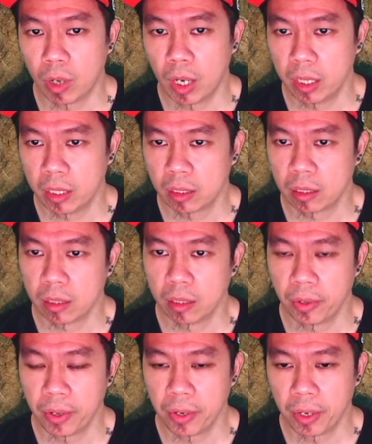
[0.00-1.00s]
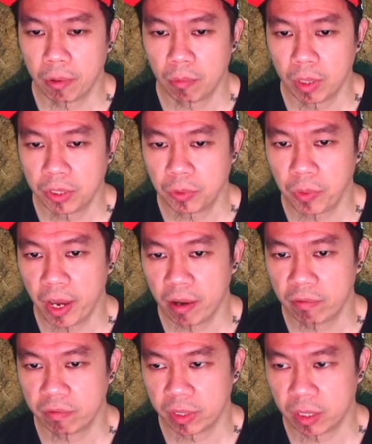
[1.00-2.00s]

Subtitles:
wallet, and then once we have